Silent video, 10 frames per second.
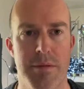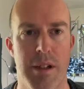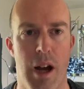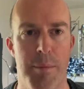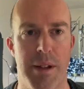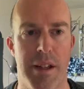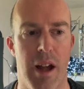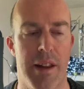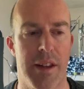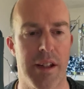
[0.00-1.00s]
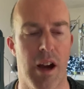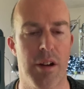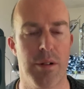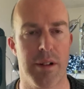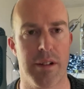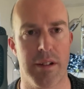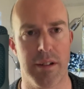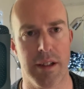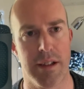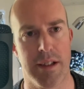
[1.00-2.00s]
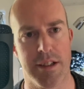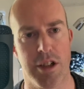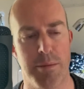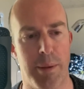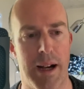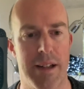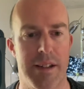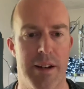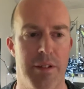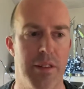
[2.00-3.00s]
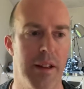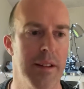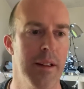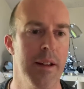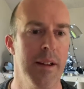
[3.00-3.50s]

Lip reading: come and they go, and there's good and bad and everything.